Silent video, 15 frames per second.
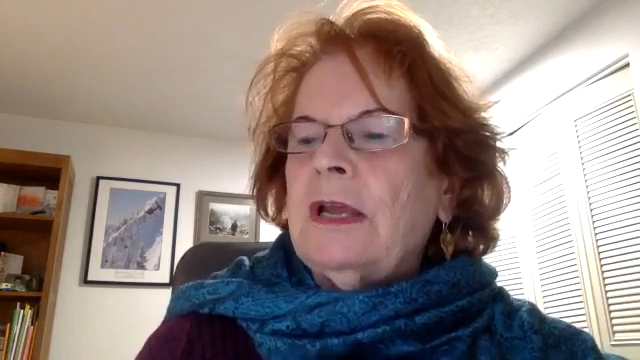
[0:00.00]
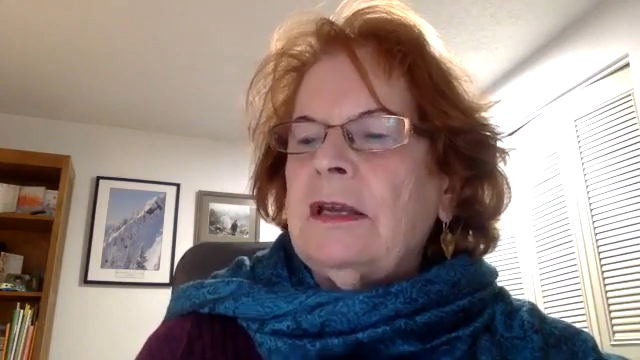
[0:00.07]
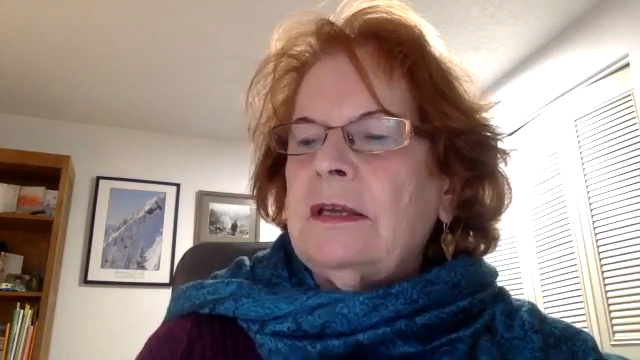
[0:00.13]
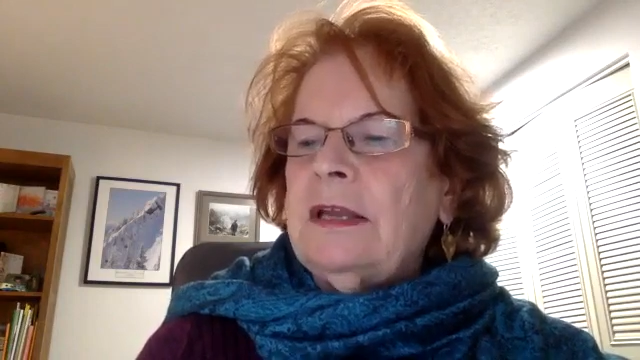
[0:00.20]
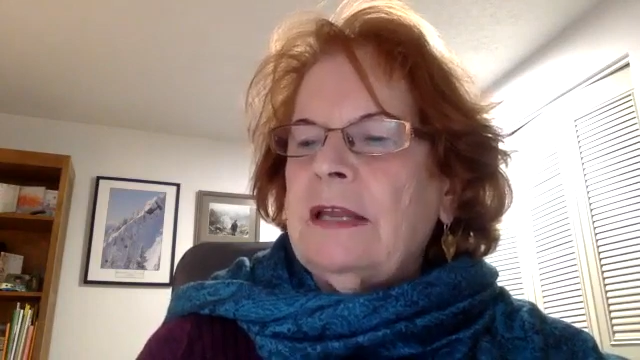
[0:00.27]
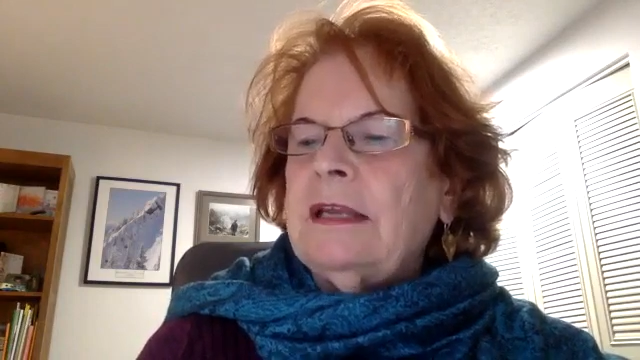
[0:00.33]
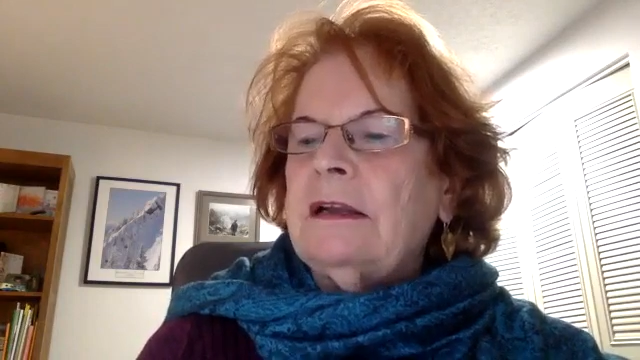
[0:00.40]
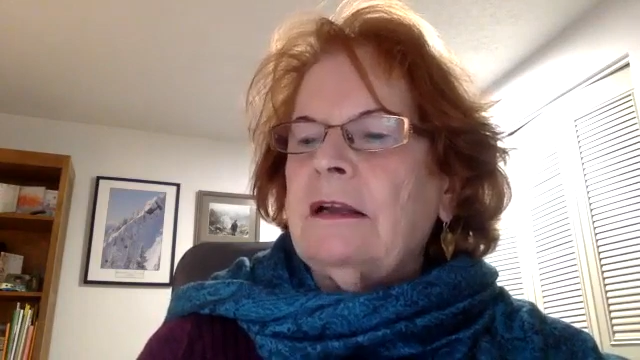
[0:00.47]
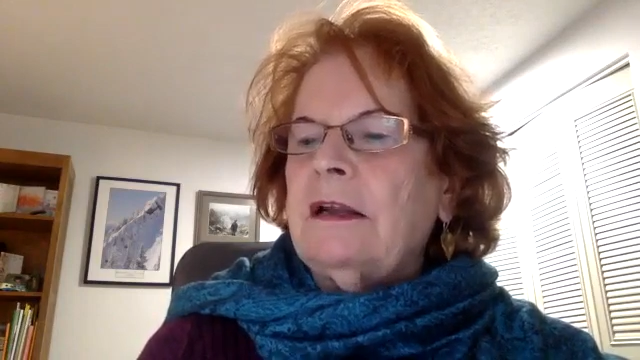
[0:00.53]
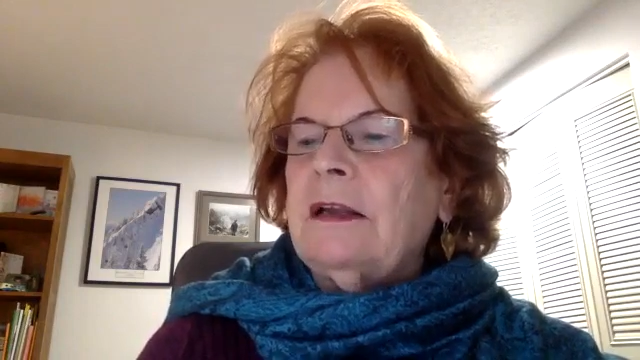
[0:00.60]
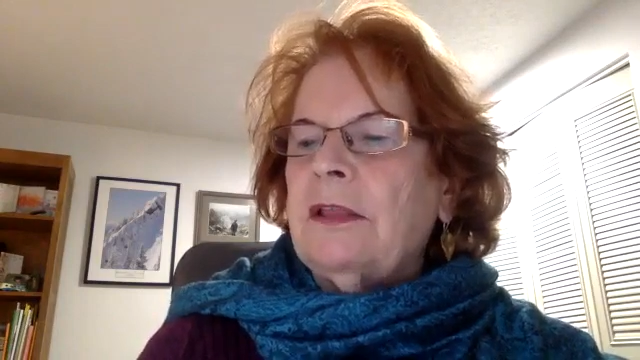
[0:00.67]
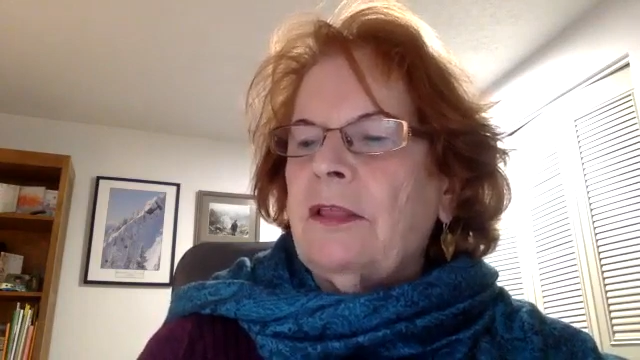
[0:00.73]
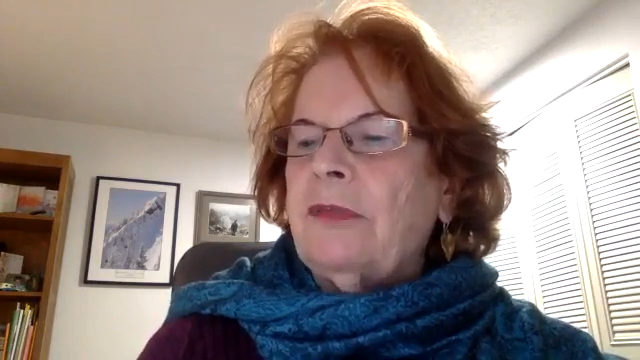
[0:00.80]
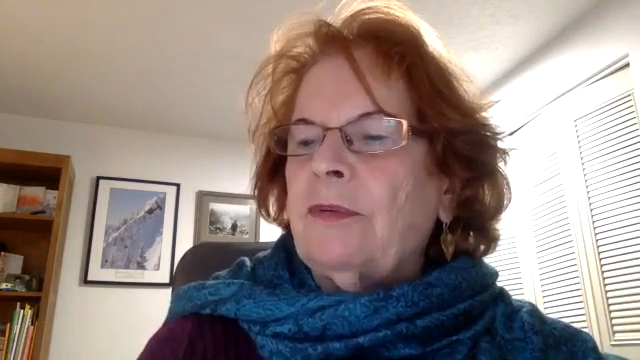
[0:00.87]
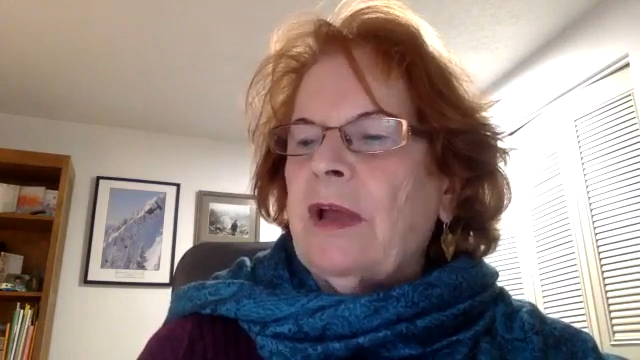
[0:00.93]
Needle
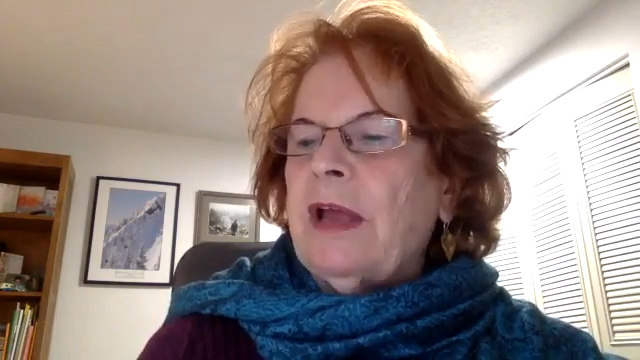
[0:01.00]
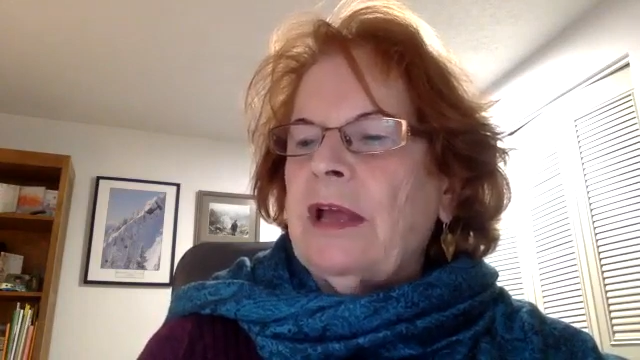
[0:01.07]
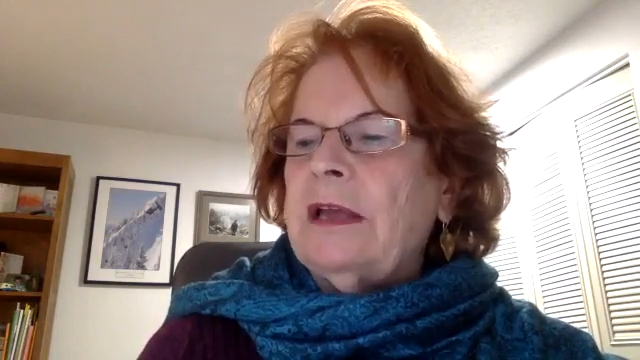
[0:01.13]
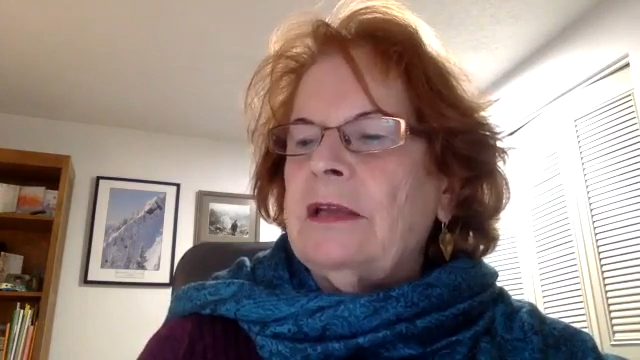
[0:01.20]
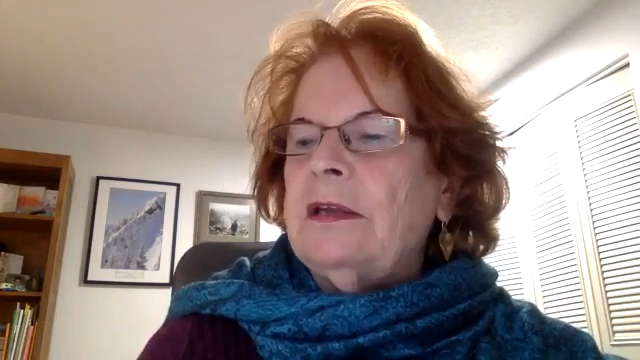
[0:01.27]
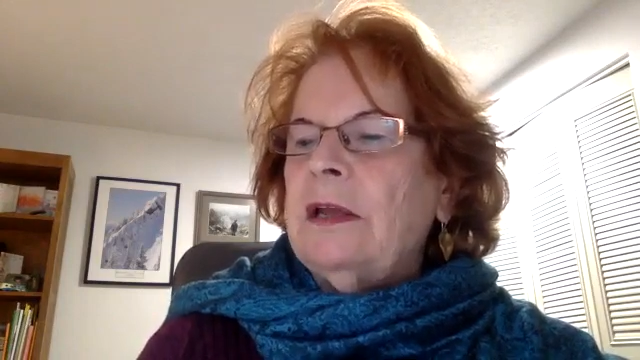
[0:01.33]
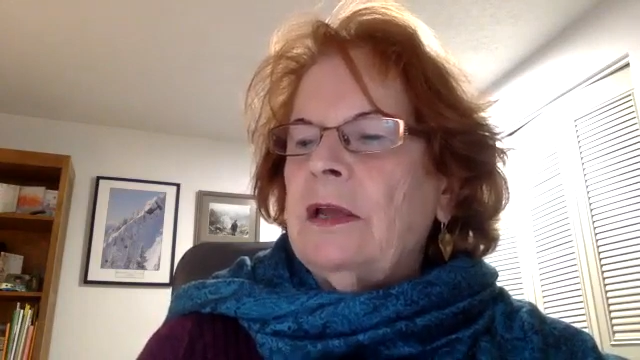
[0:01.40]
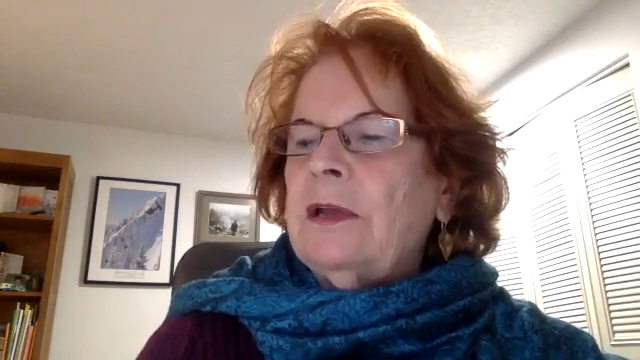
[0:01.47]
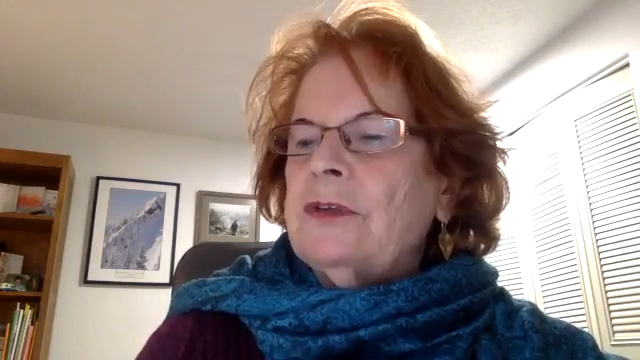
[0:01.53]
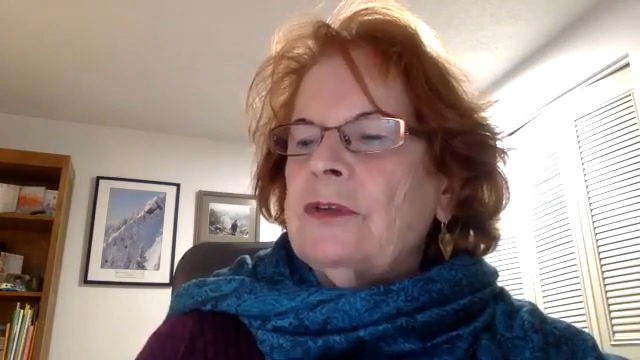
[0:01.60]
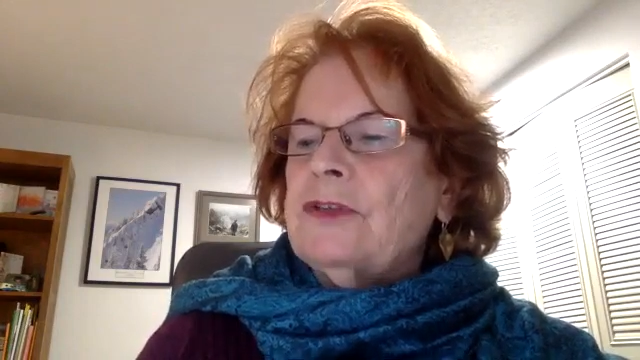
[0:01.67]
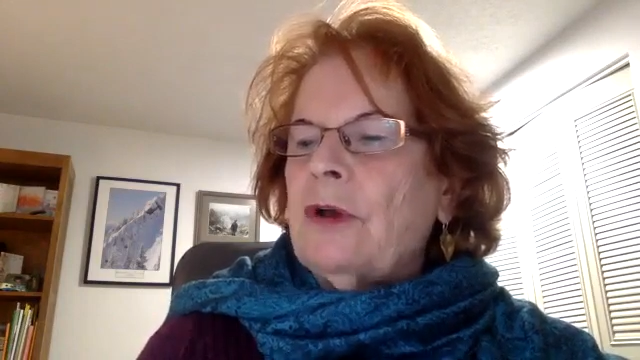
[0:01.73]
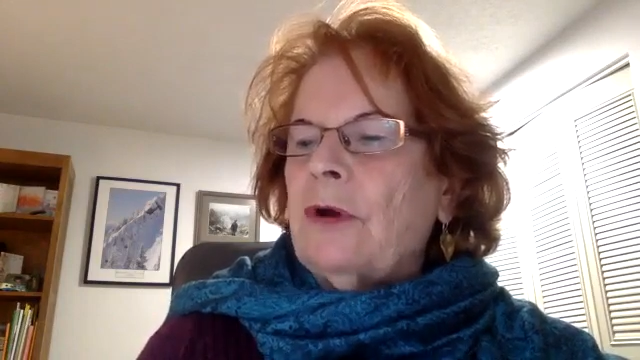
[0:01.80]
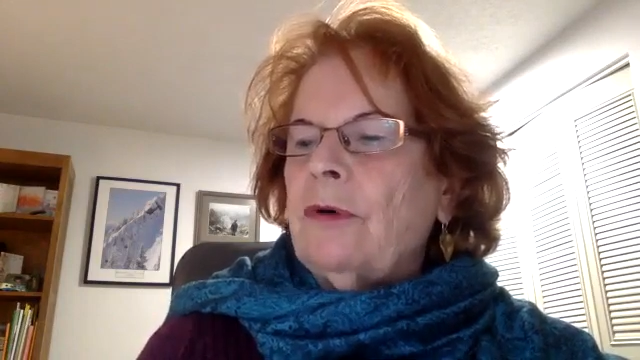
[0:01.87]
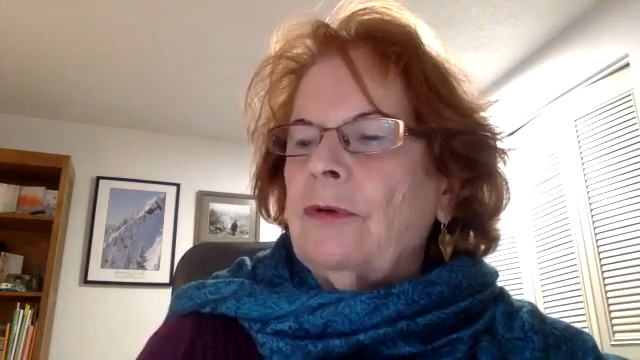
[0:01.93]
and thread
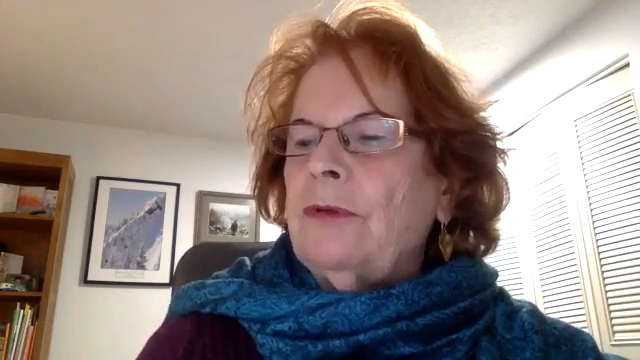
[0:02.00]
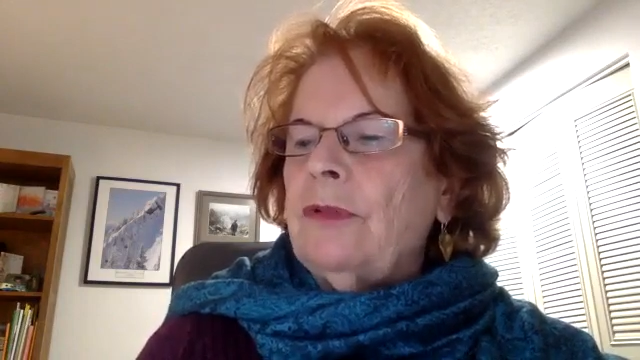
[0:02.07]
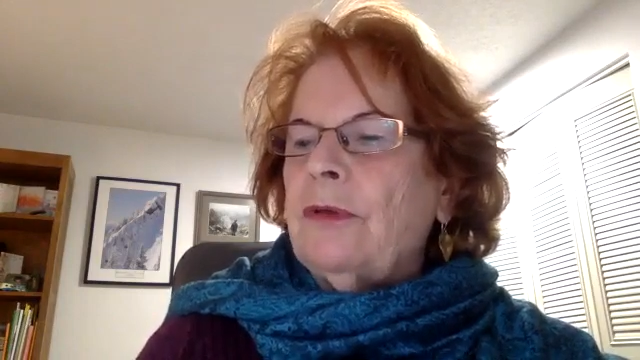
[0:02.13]
sewed